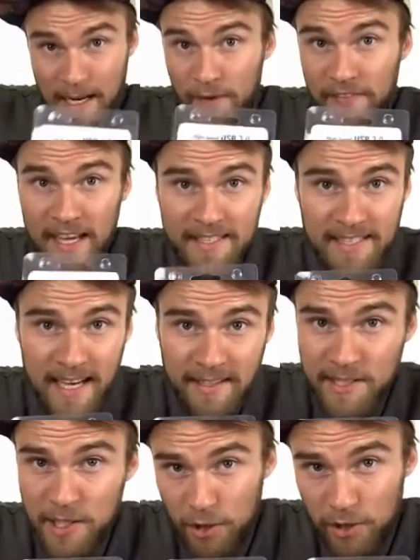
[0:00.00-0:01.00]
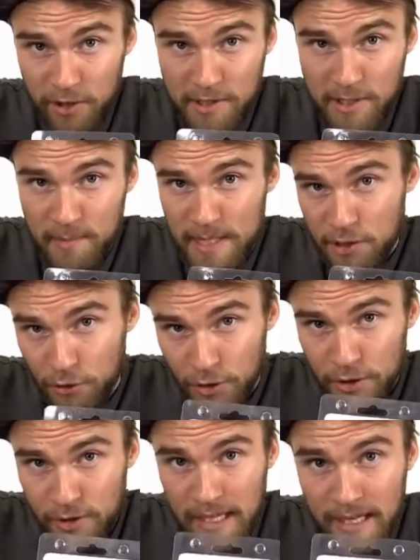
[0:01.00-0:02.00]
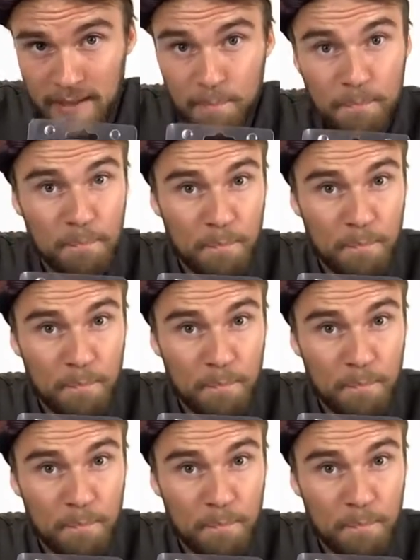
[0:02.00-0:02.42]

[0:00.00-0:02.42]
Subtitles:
Now if that sounds too good to be true, it